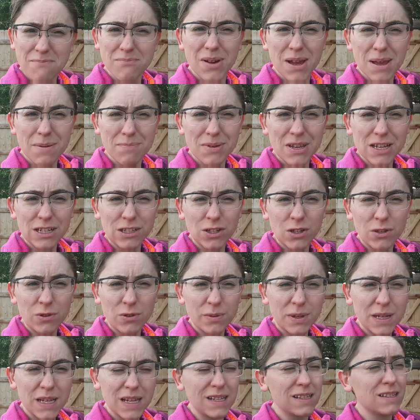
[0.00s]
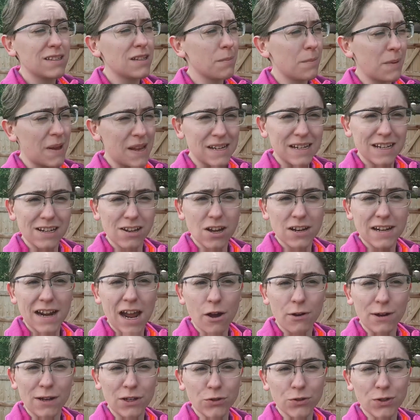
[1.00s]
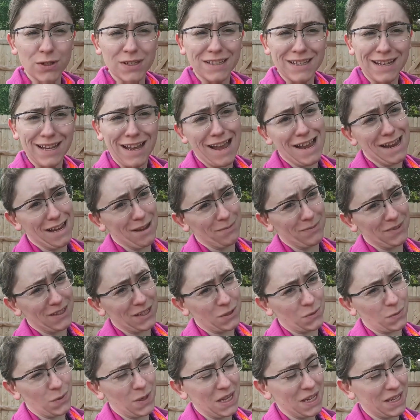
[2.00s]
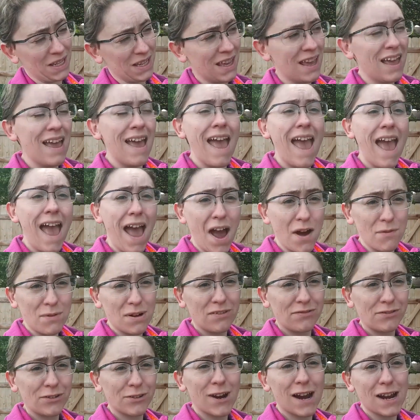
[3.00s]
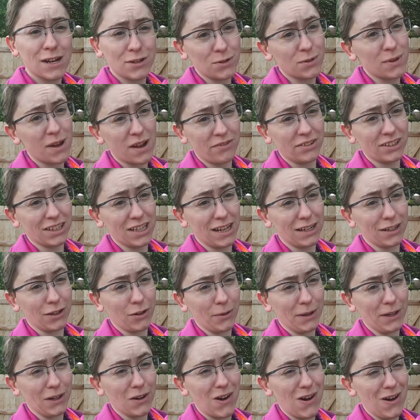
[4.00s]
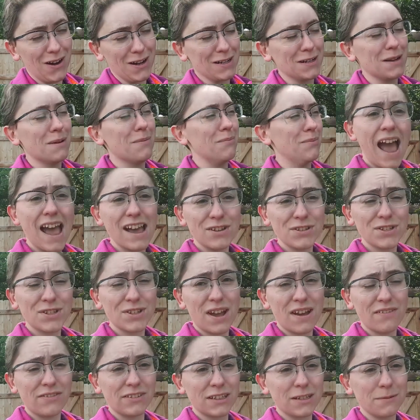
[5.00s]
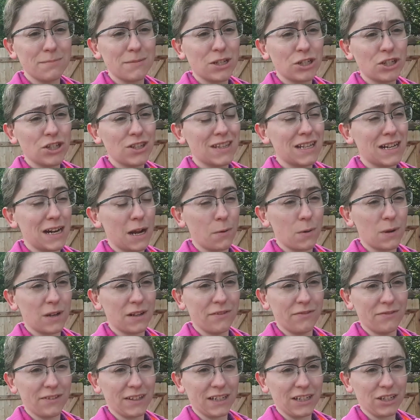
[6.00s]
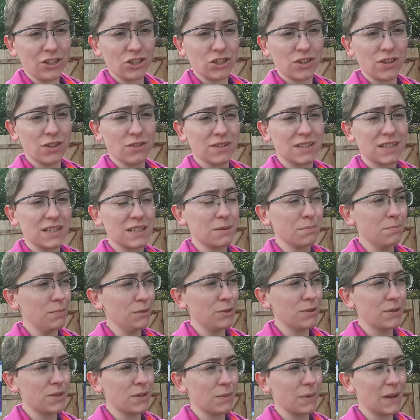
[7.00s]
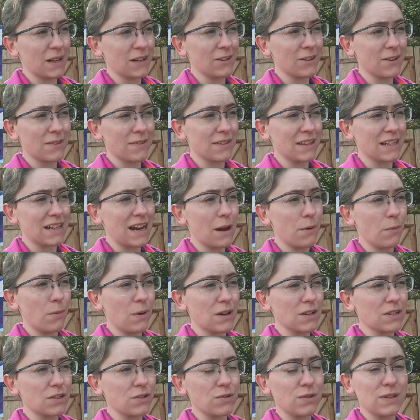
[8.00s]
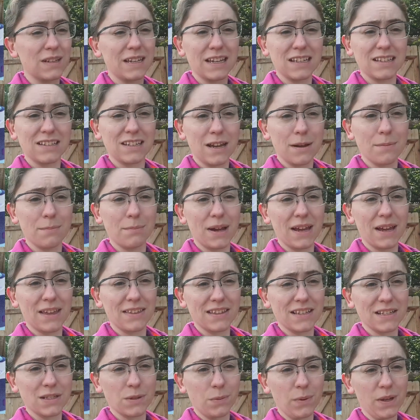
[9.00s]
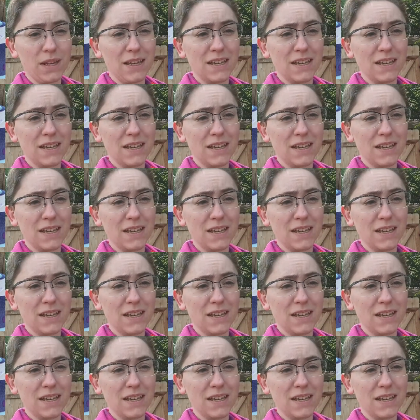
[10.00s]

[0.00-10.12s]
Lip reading: It might be 2 weeks depending on how interesting I am this week. However, I do have a lot going on. I also have a commission that I want to finish. There's this blue sweater that I want to get done by this